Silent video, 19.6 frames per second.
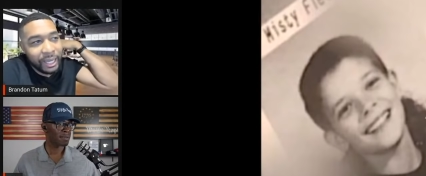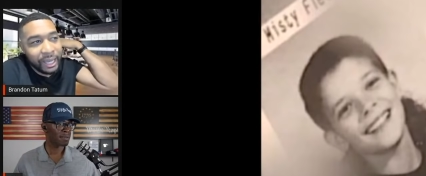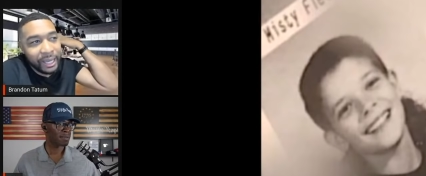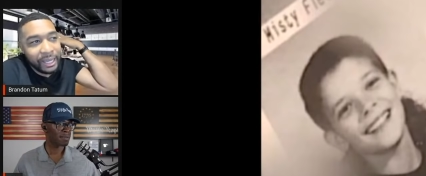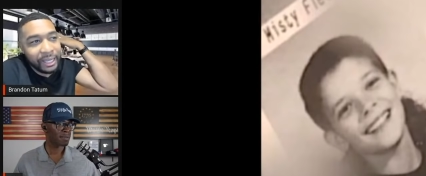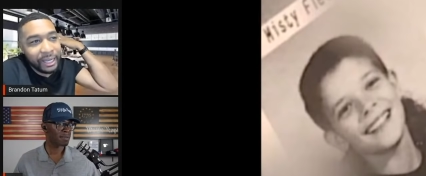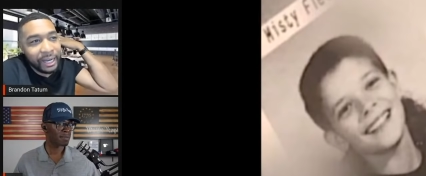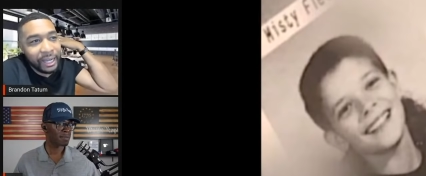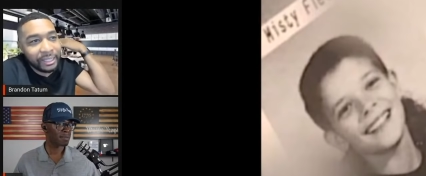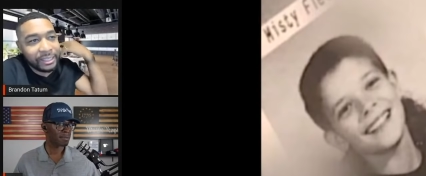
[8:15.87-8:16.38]

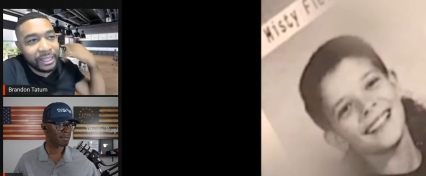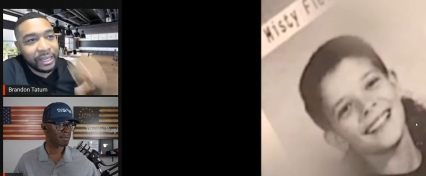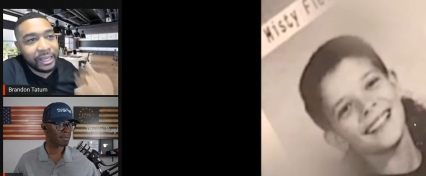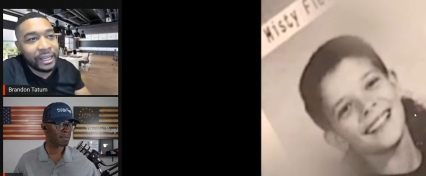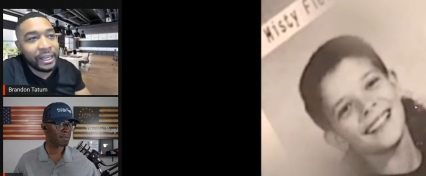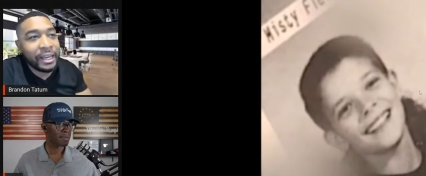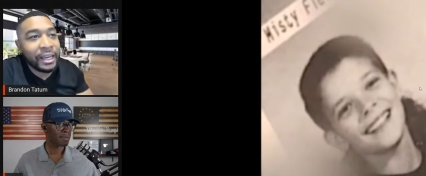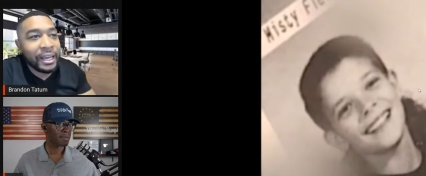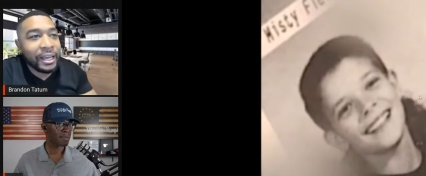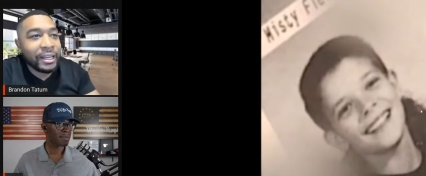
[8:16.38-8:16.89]
Speaker 1: hanging like
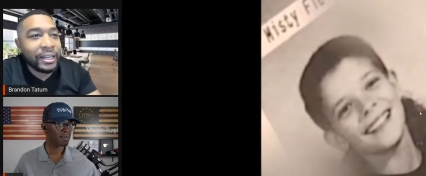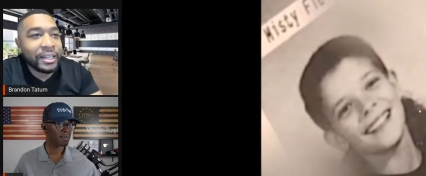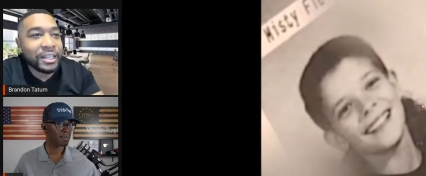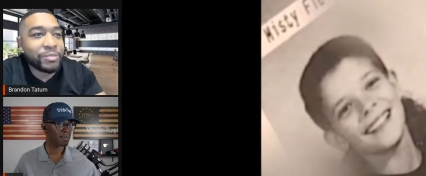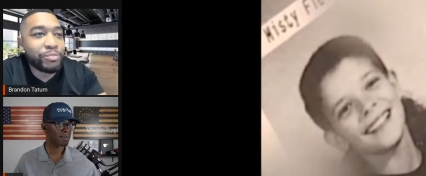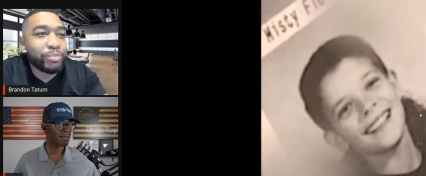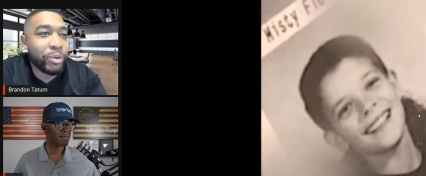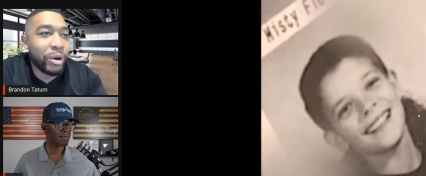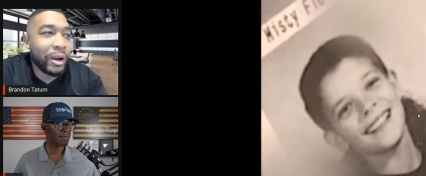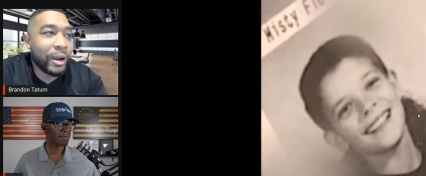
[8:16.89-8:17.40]
that. This
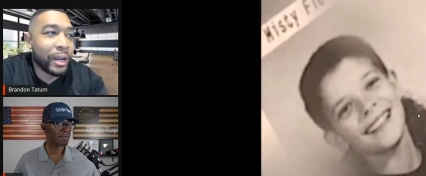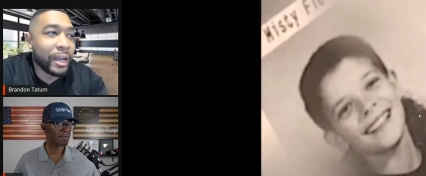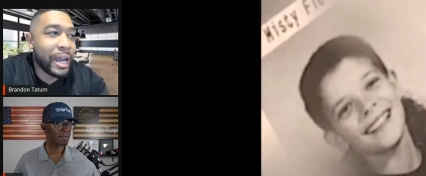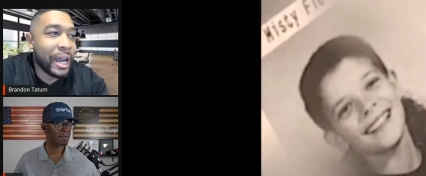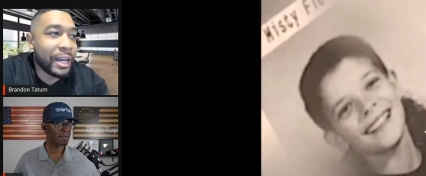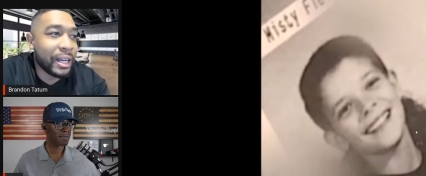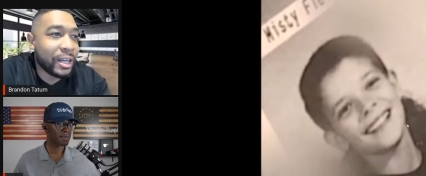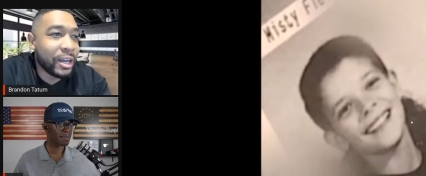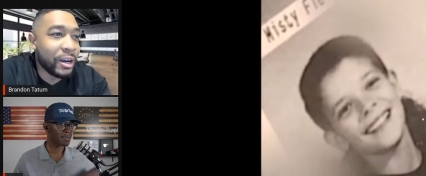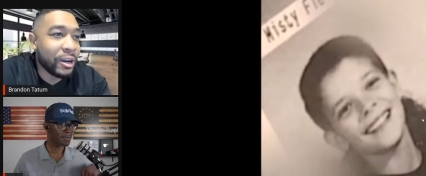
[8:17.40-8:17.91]
bro
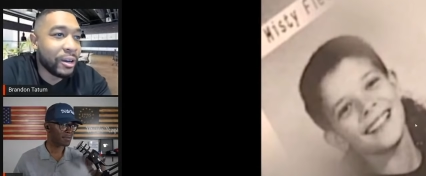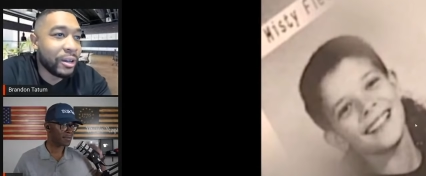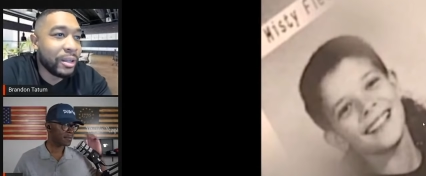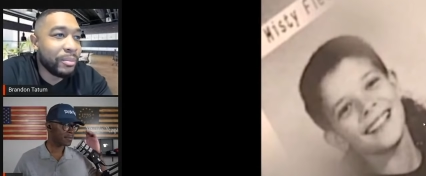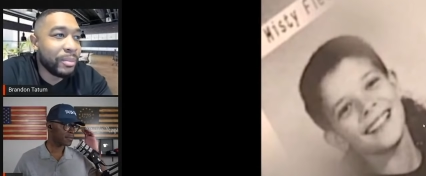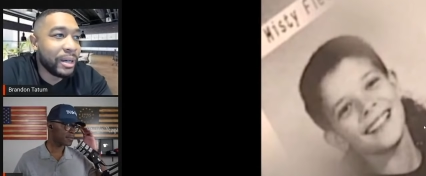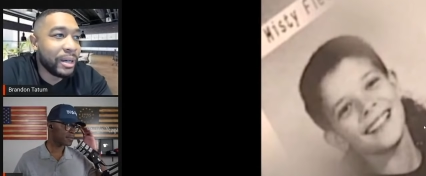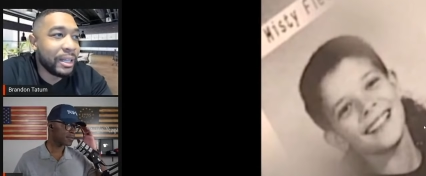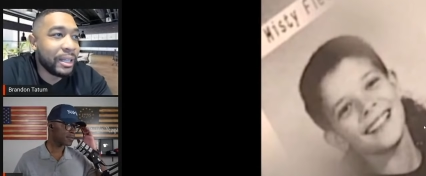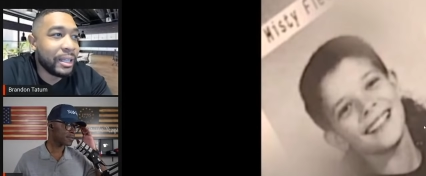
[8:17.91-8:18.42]
got a curly
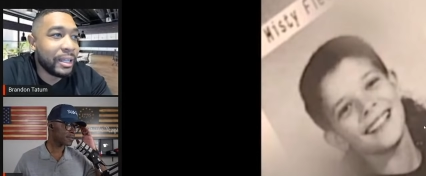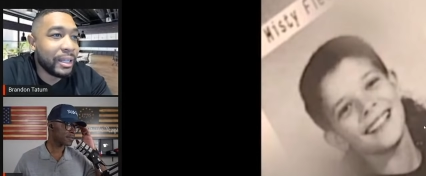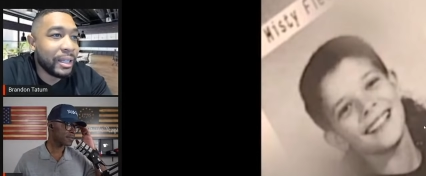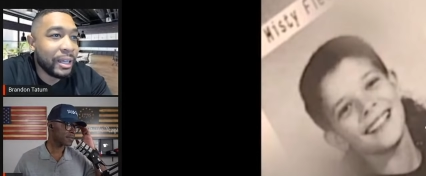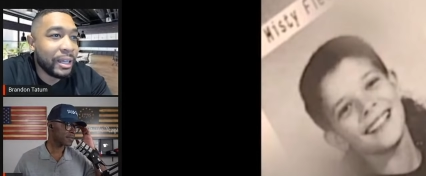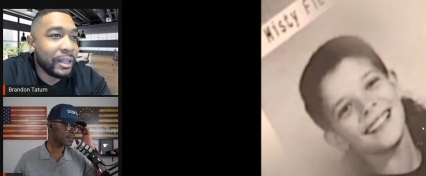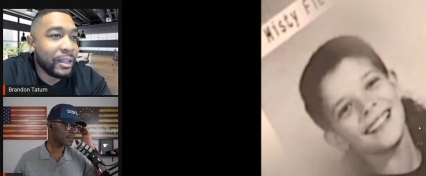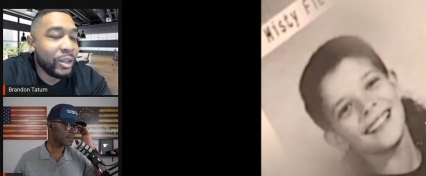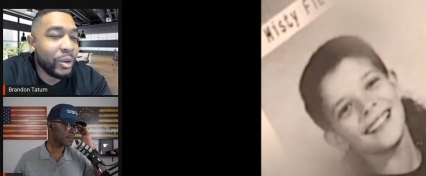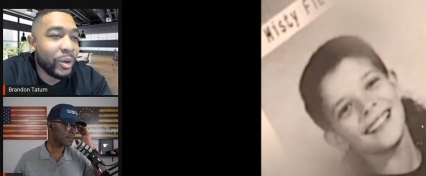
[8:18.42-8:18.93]
mullet.
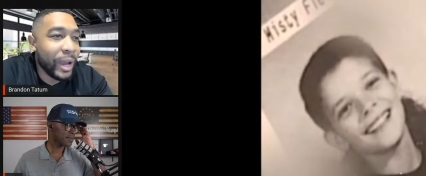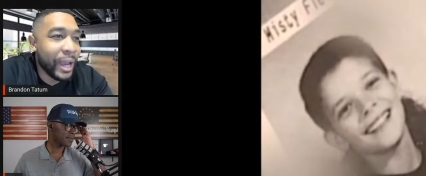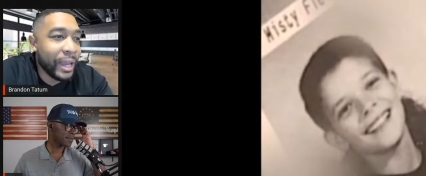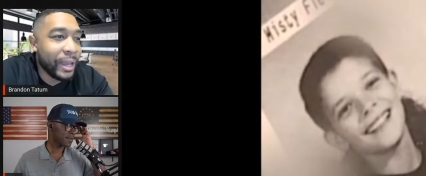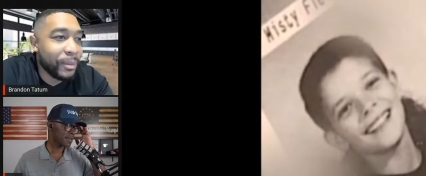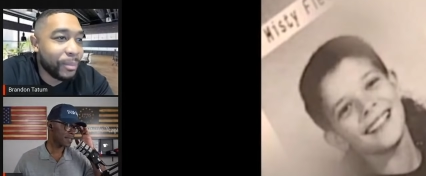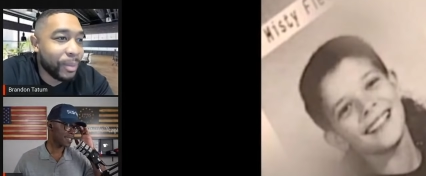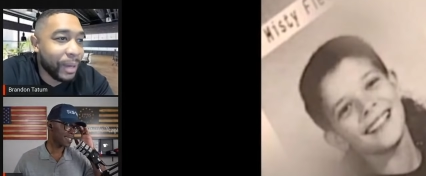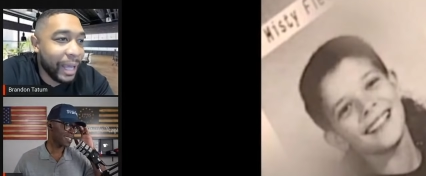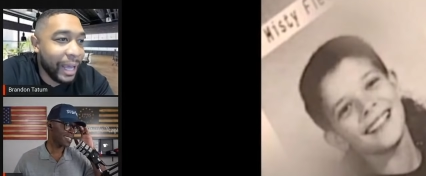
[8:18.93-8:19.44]
You
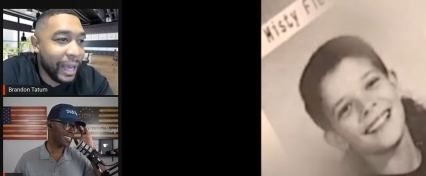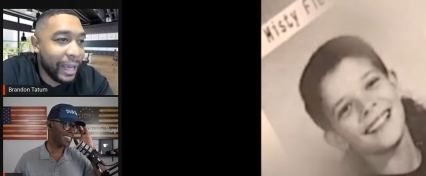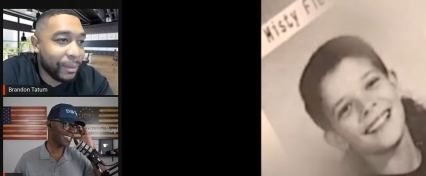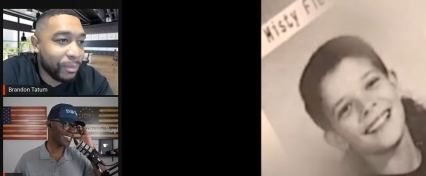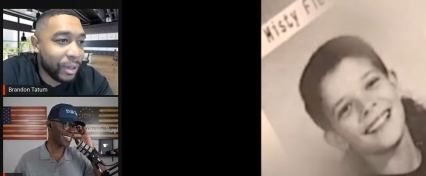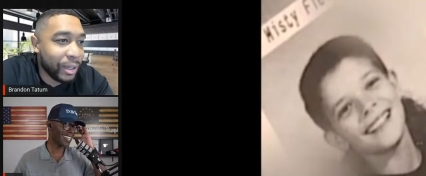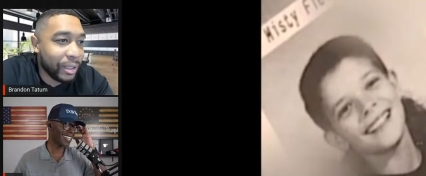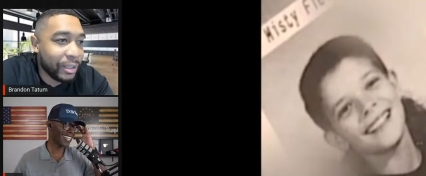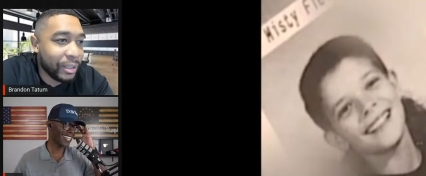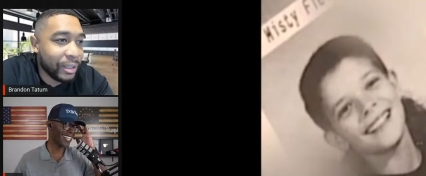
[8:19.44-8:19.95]
ain't black,
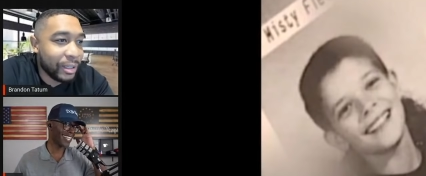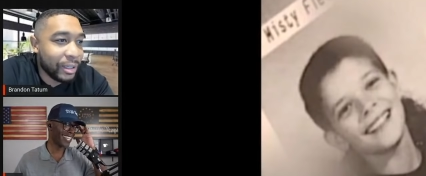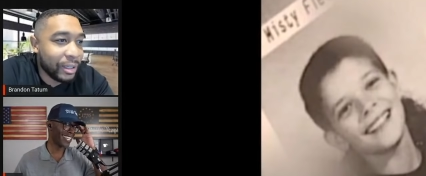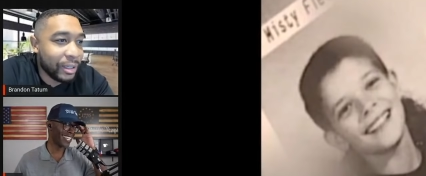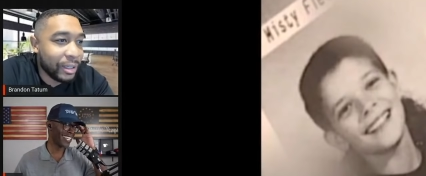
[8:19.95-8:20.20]
bro.